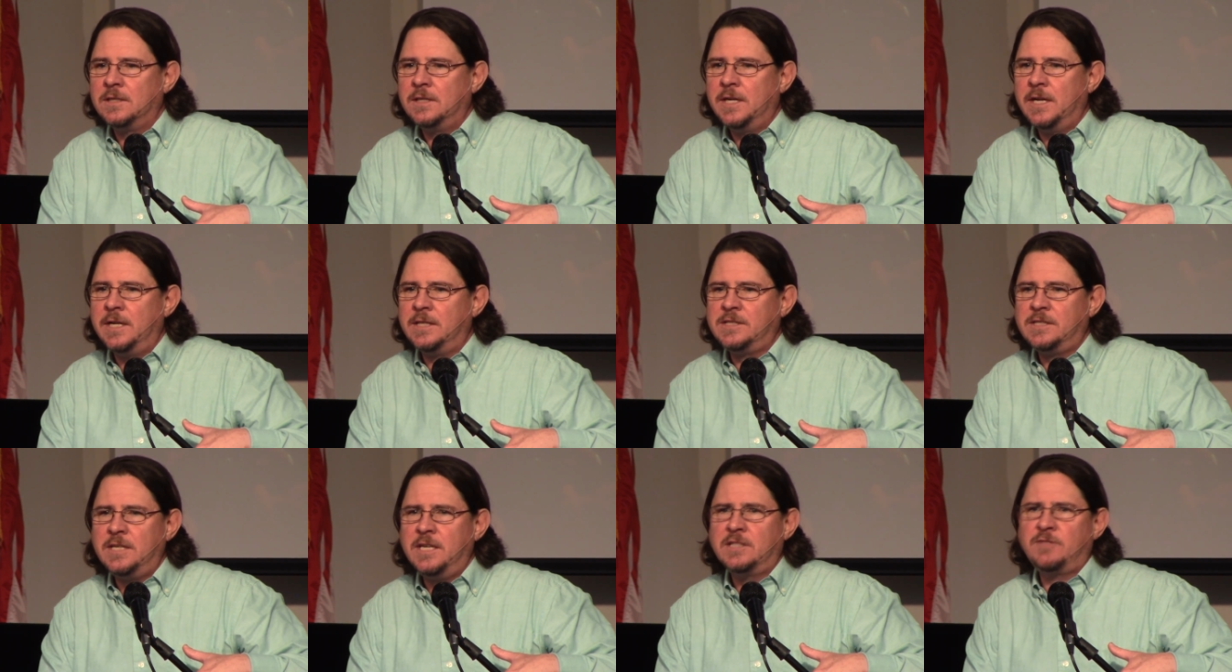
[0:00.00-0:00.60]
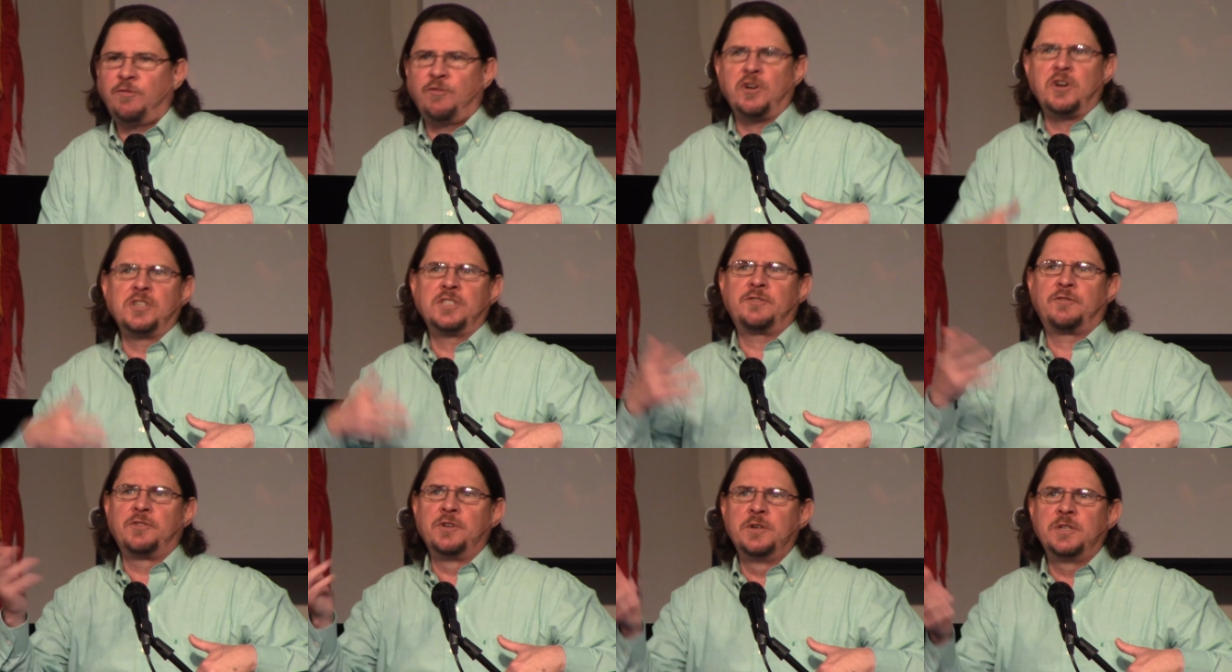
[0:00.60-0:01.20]
It's, it's
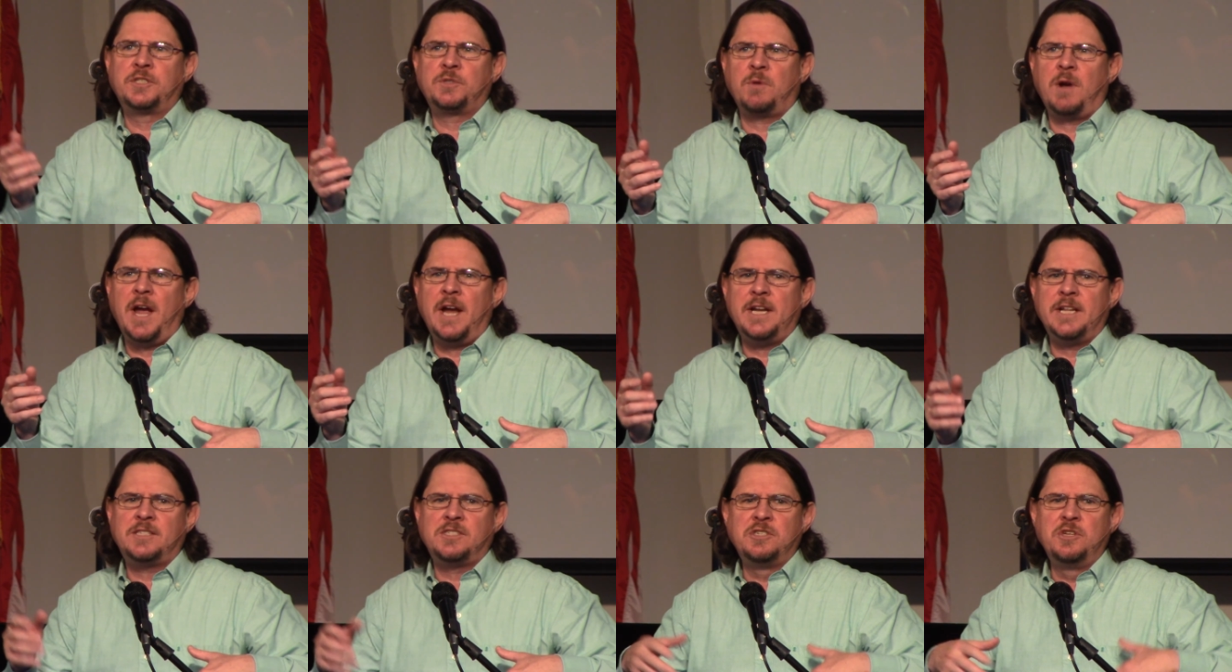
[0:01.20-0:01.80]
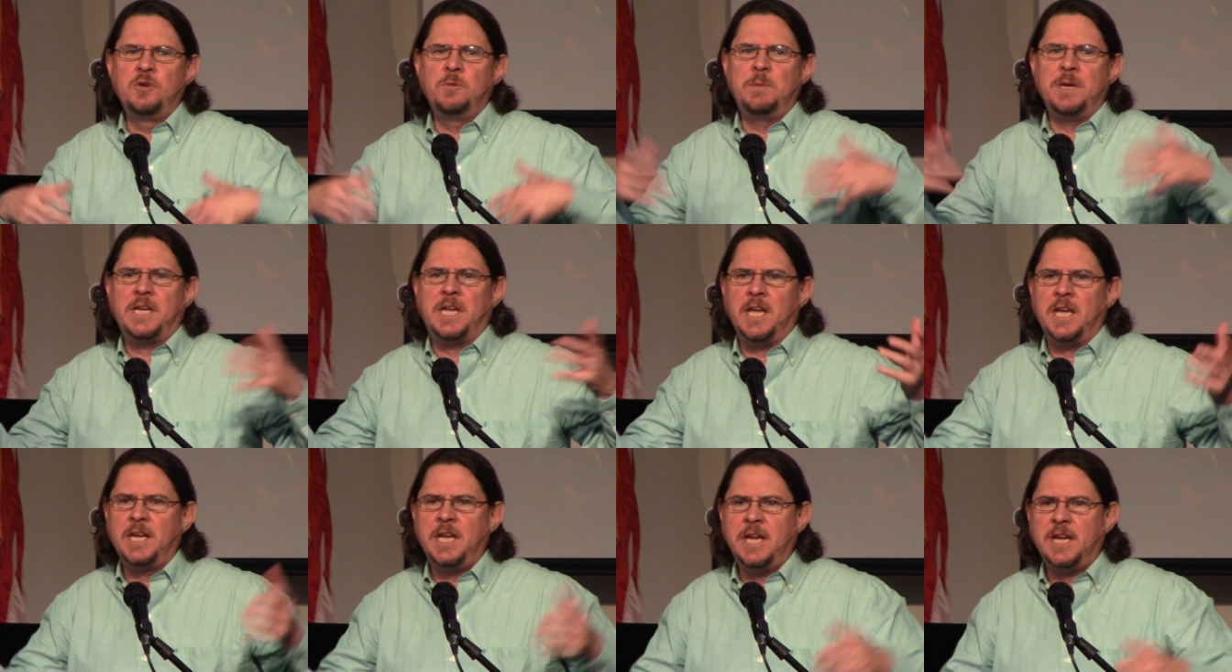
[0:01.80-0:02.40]
first fruits, right? It's new
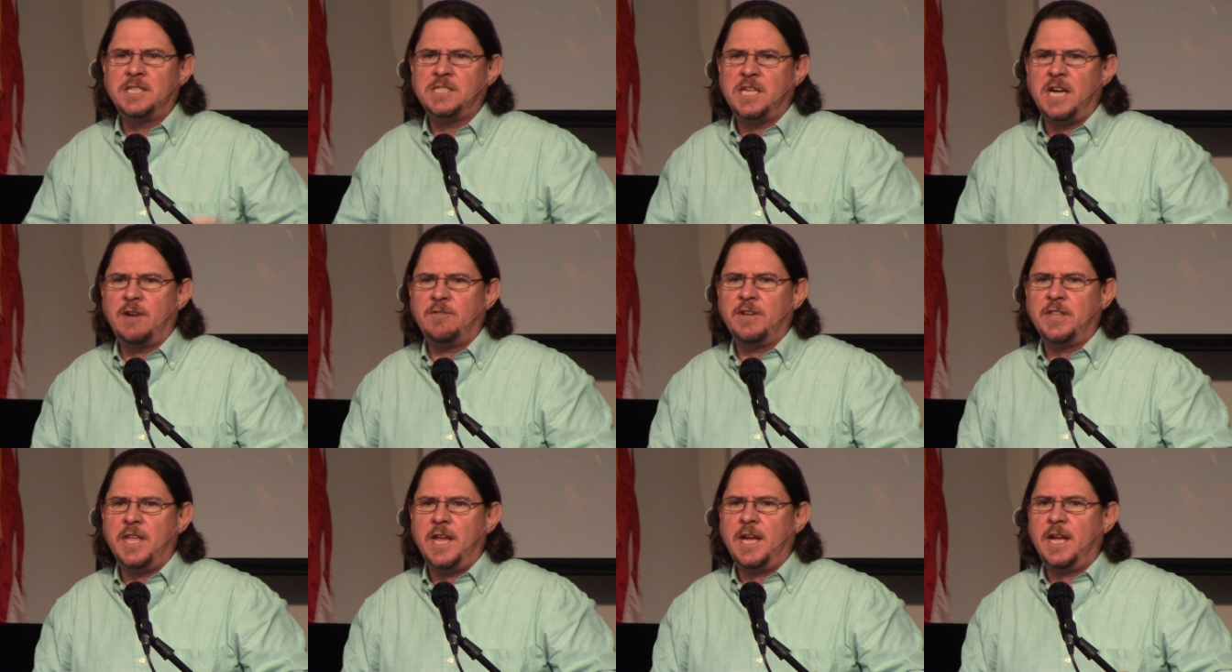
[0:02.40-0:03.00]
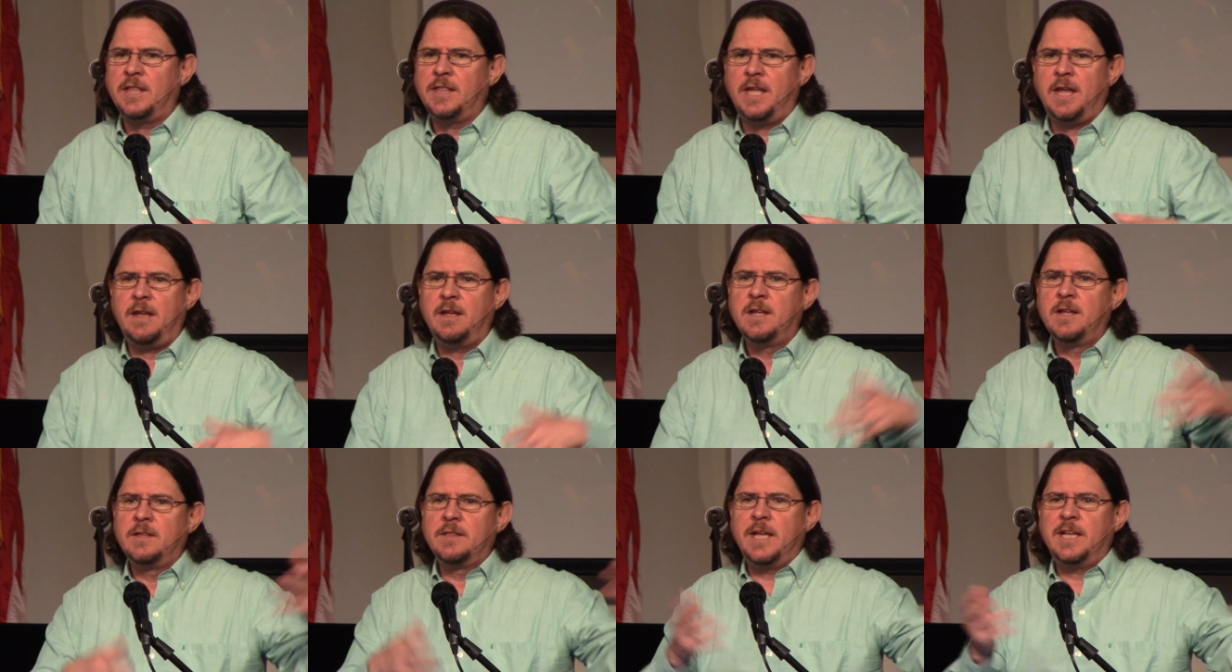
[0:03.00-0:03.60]
beginnings and everything, and they,